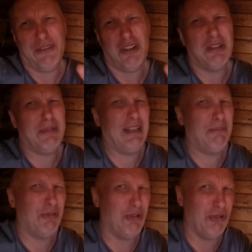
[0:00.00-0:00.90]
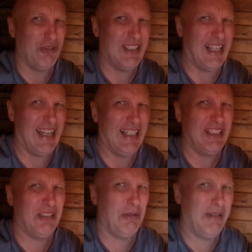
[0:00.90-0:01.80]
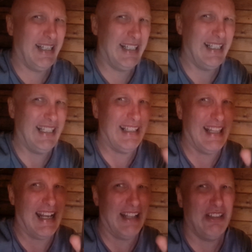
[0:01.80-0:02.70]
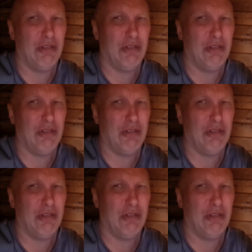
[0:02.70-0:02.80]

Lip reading: I thought it was a bit poor taste. We really need that.